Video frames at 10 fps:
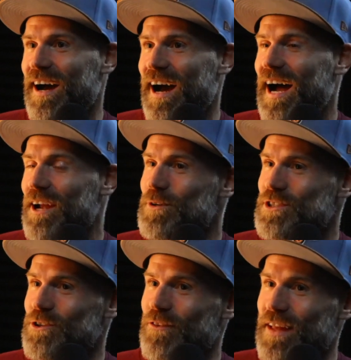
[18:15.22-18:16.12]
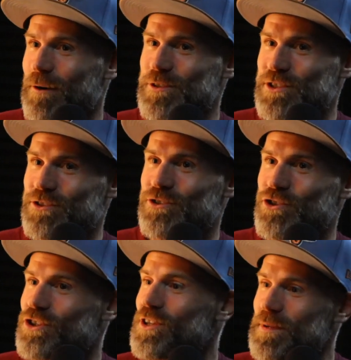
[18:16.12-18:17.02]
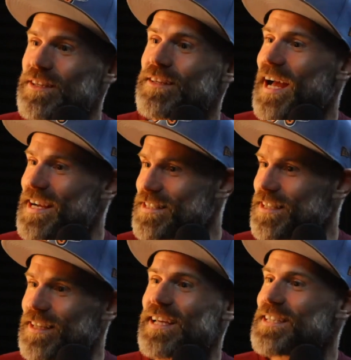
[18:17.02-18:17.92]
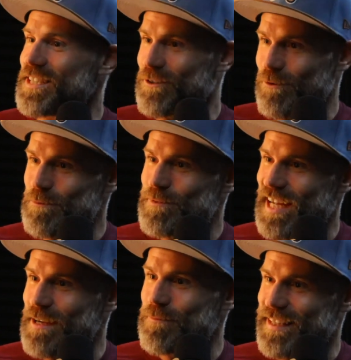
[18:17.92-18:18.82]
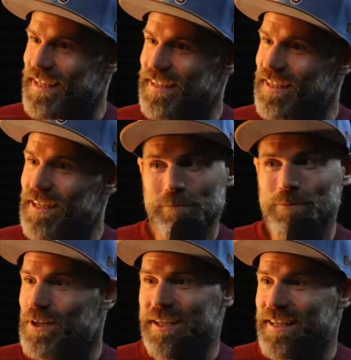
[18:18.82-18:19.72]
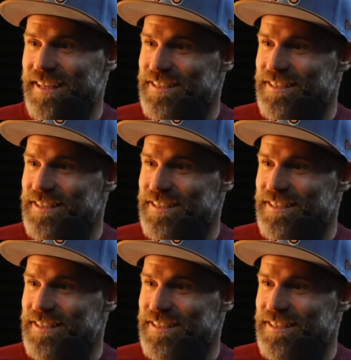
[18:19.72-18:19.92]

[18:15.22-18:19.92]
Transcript: I always thought that was just going to be the nicer lady group type thing, but it ain't.